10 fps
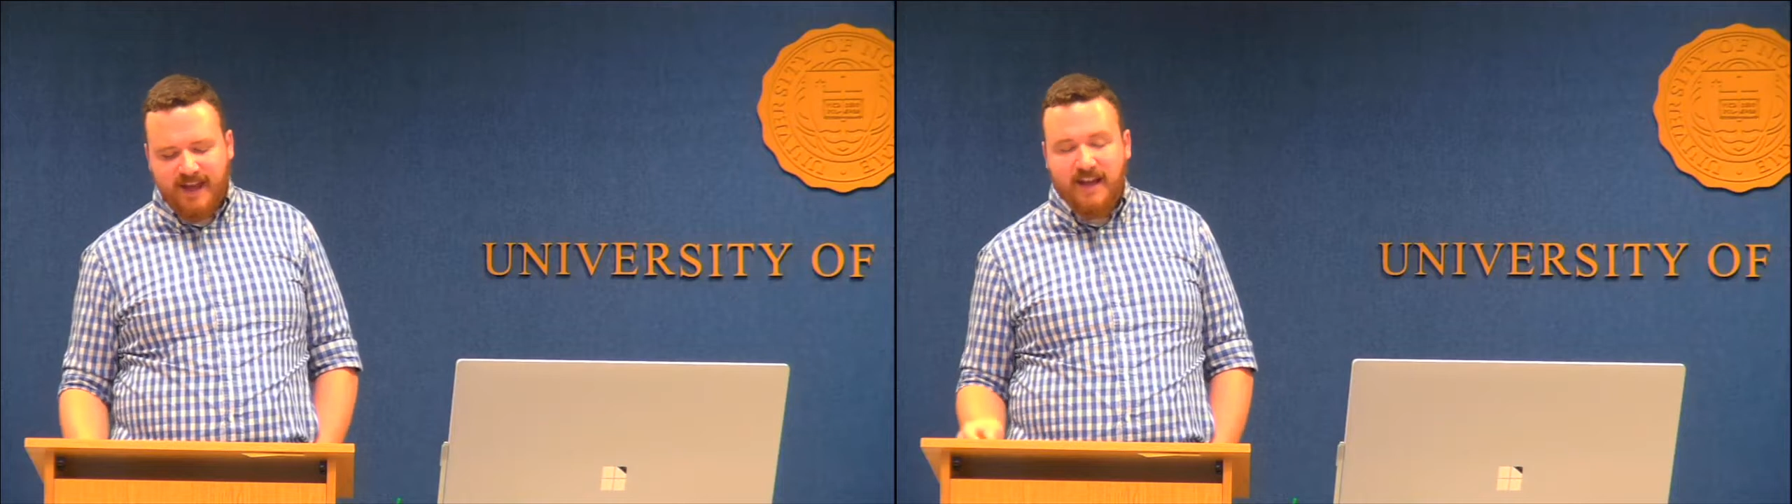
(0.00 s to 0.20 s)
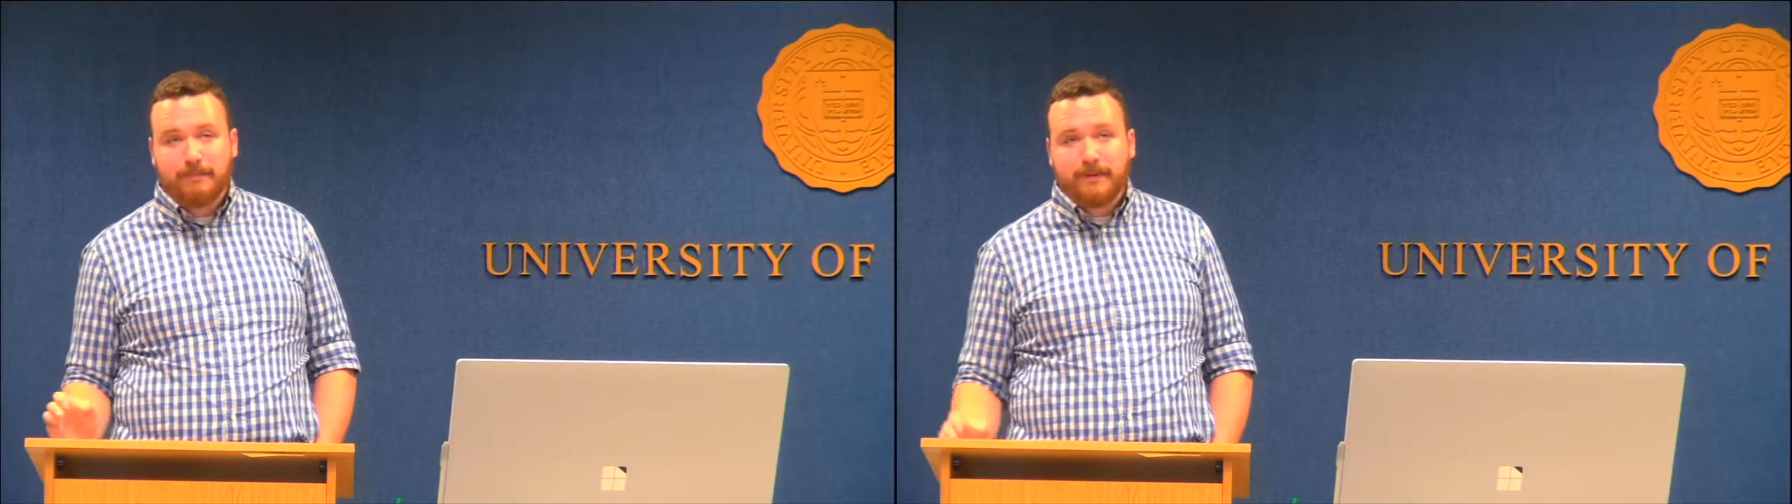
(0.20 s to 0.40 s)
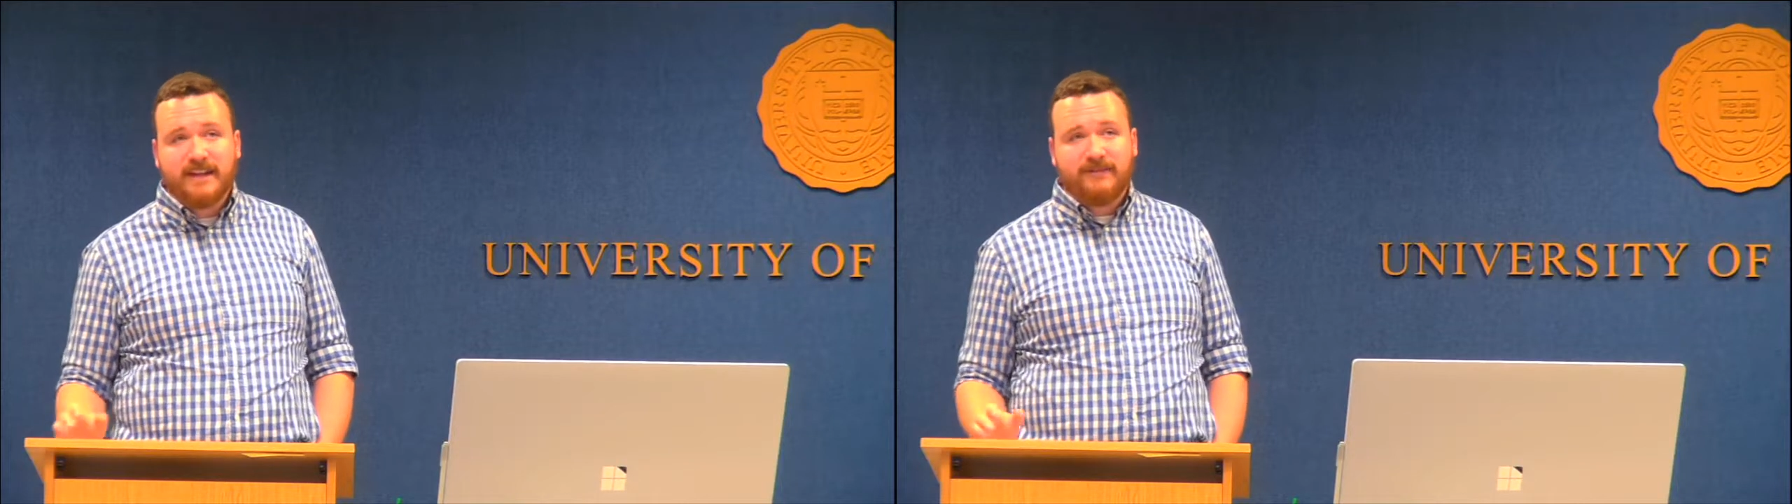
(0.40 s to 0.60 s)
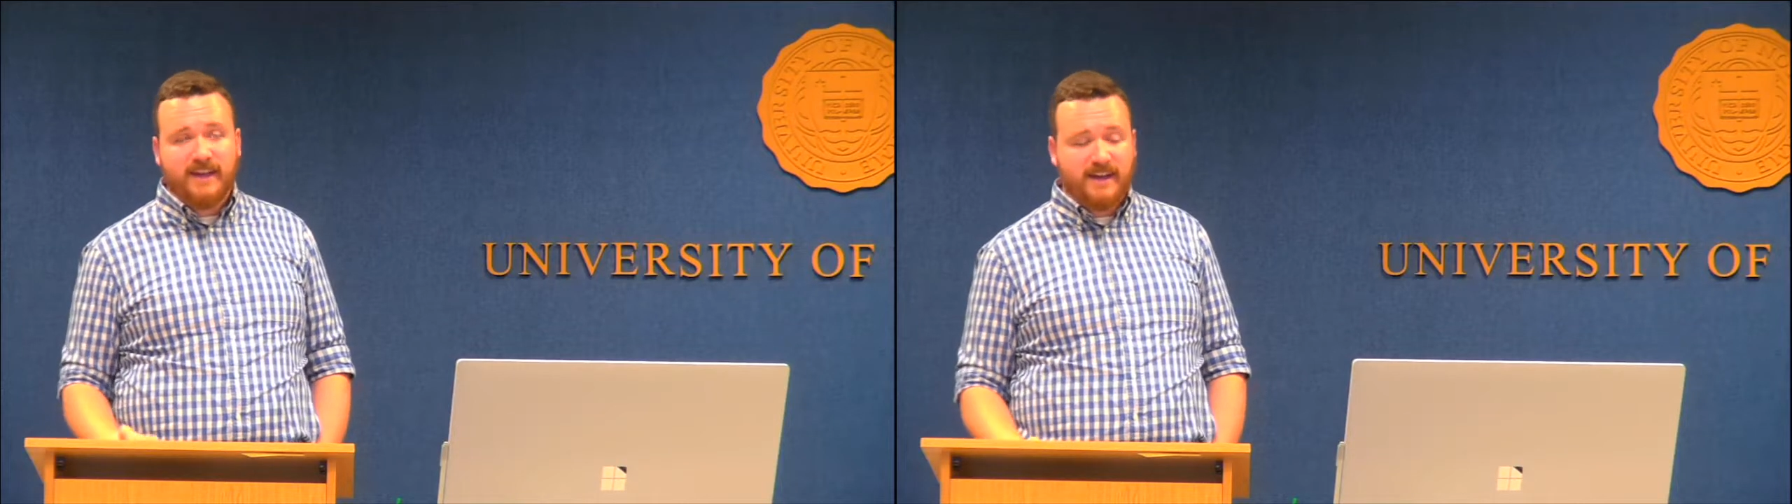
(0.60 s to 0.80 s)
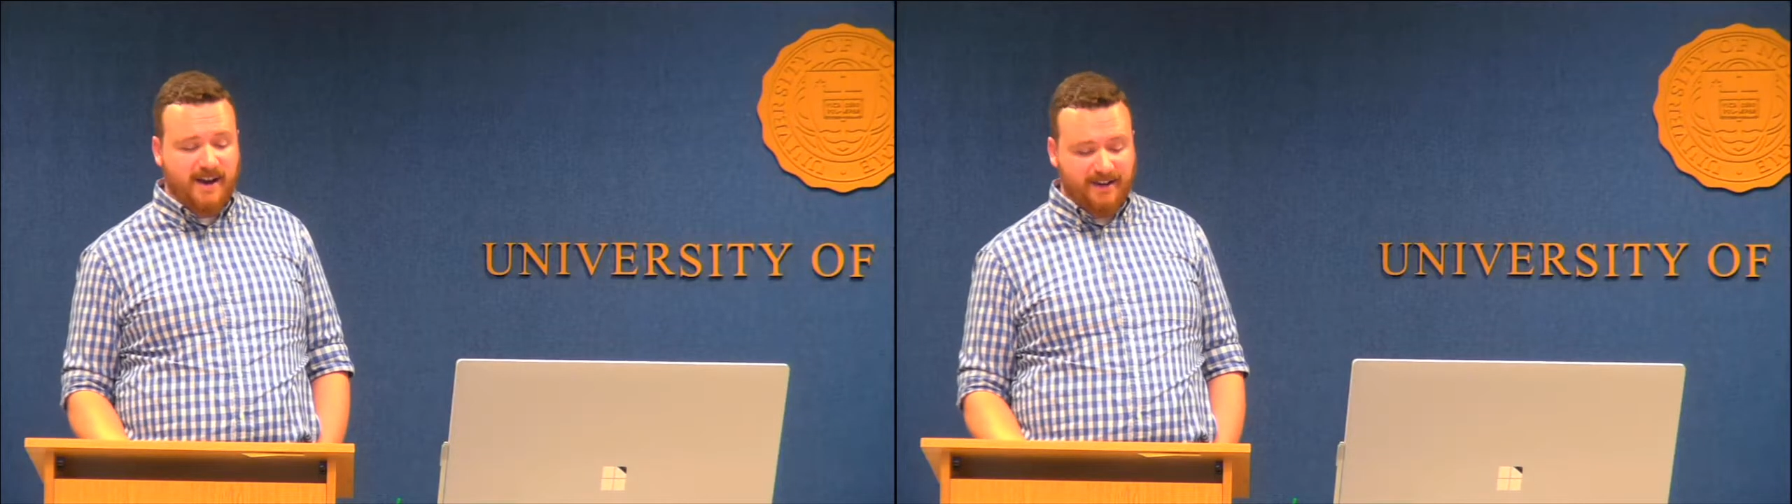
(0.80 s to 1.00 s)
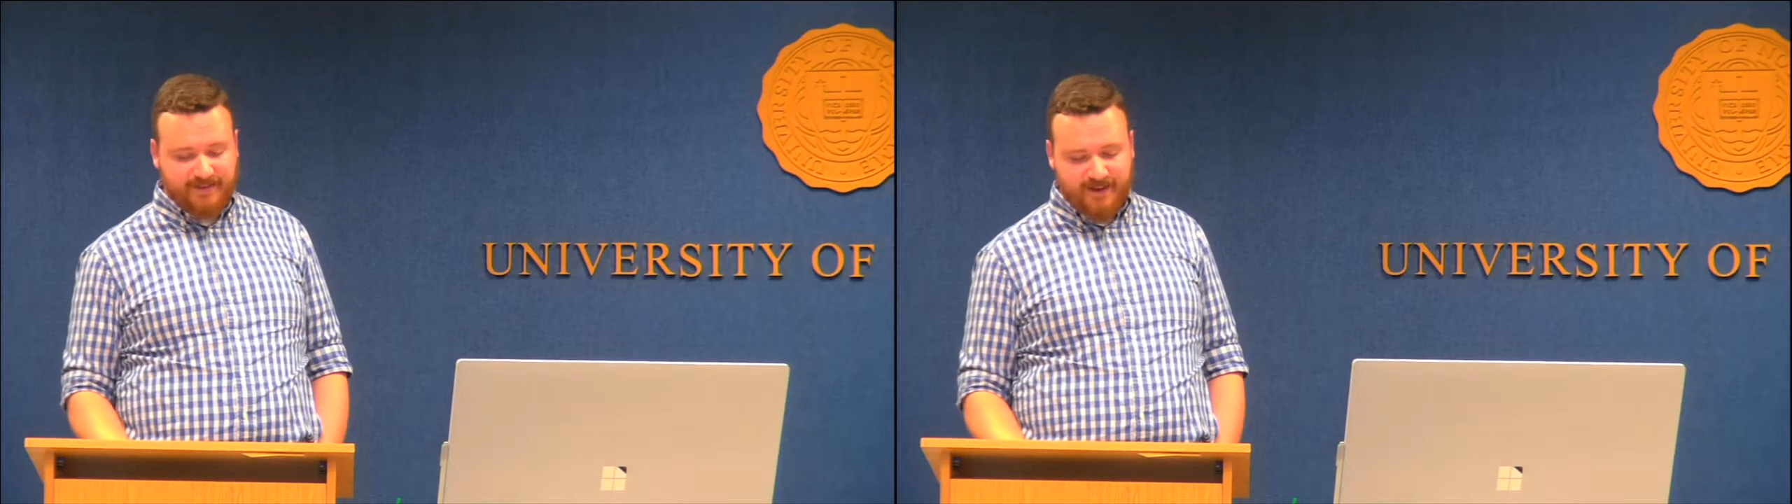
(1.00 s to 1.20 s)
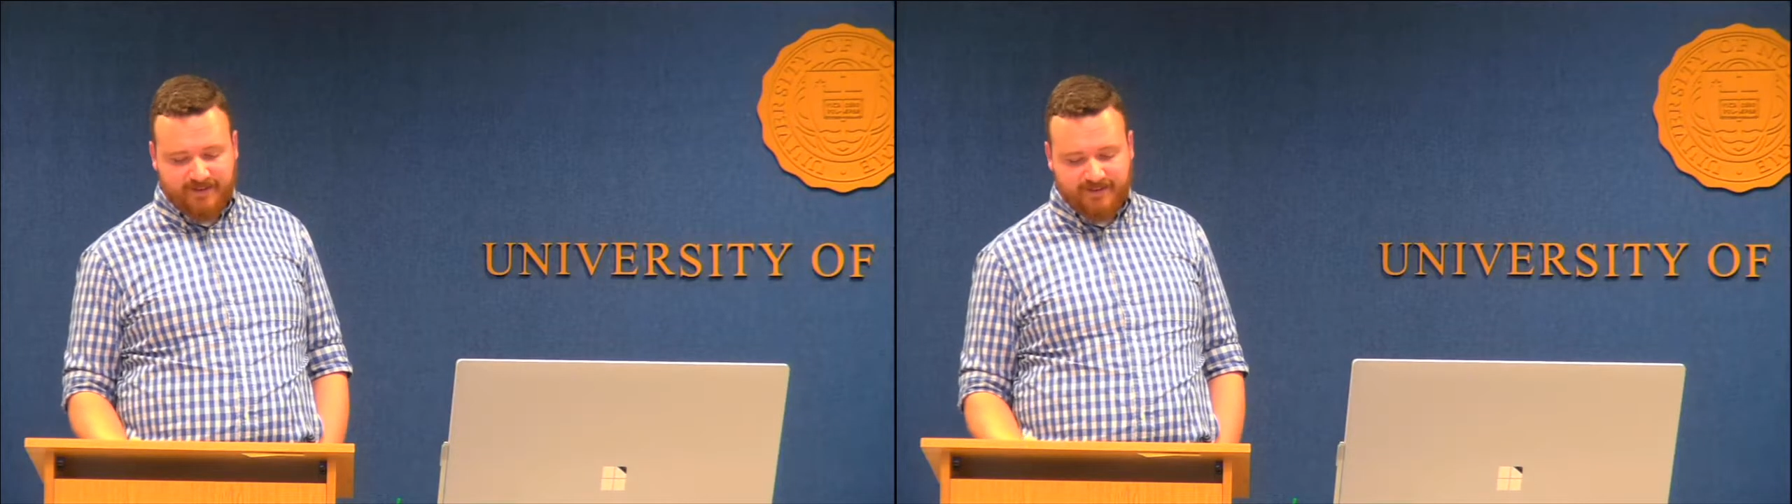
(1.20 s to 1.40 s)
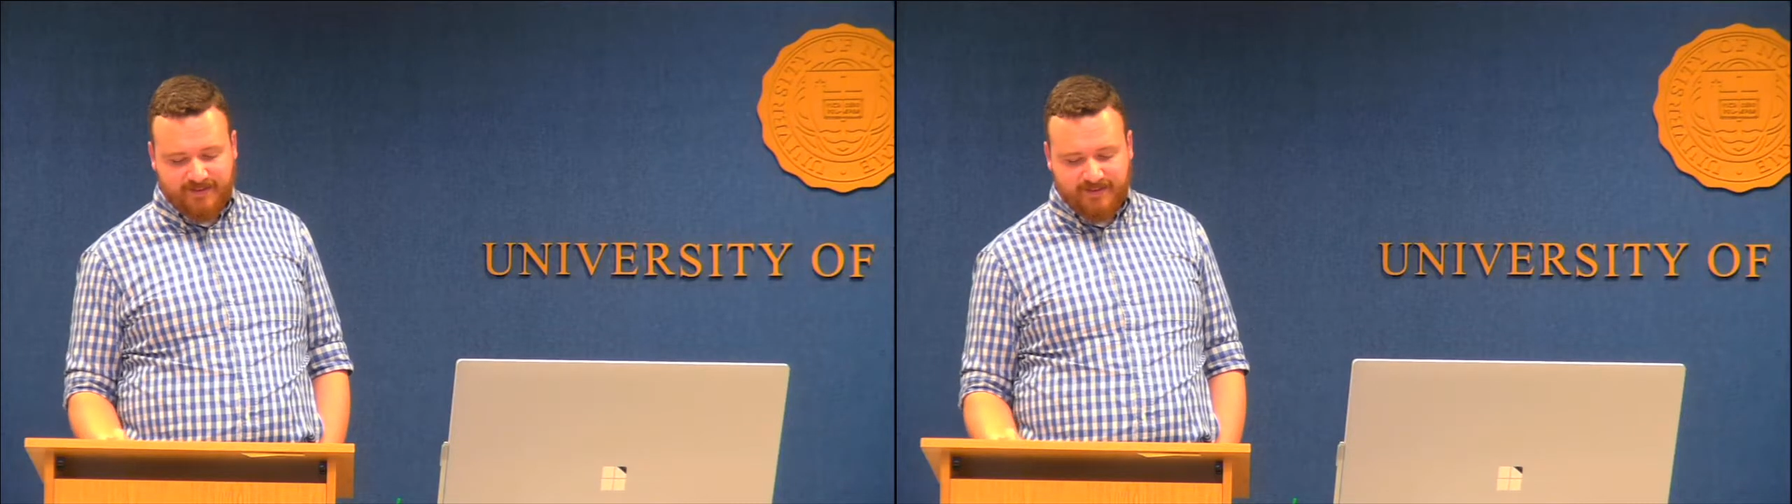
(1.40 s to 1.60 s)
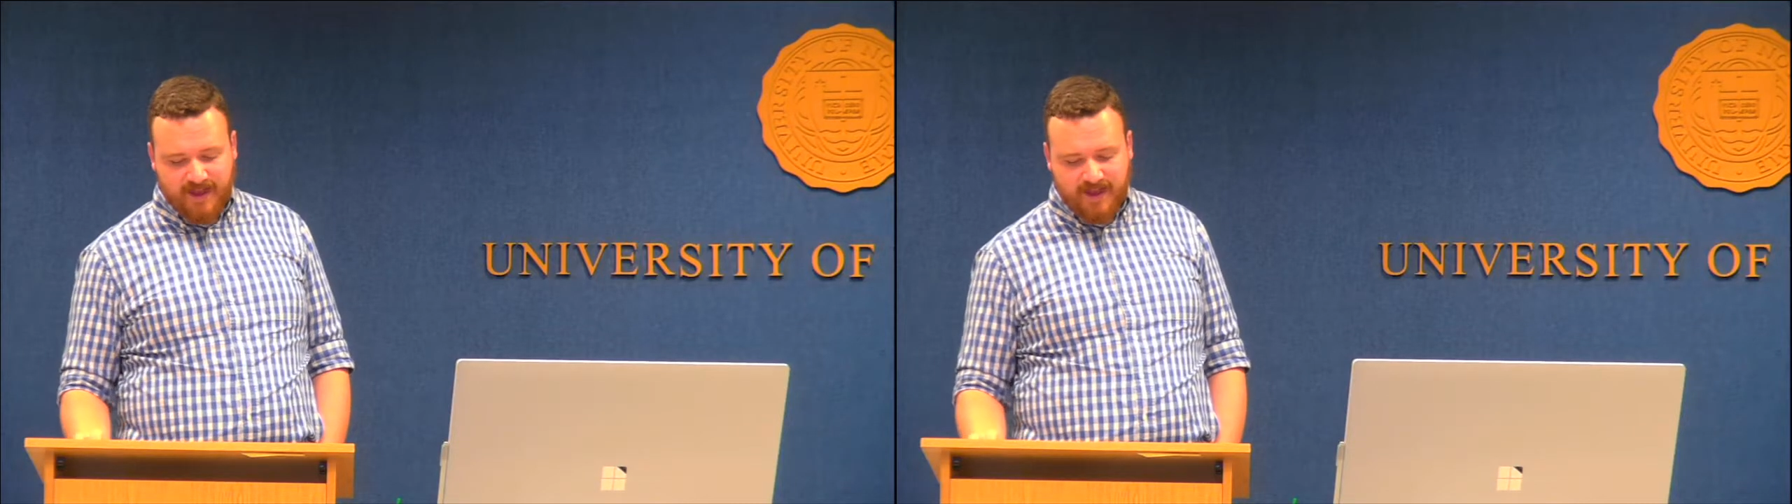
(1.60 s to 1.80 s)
and you believe that God exists,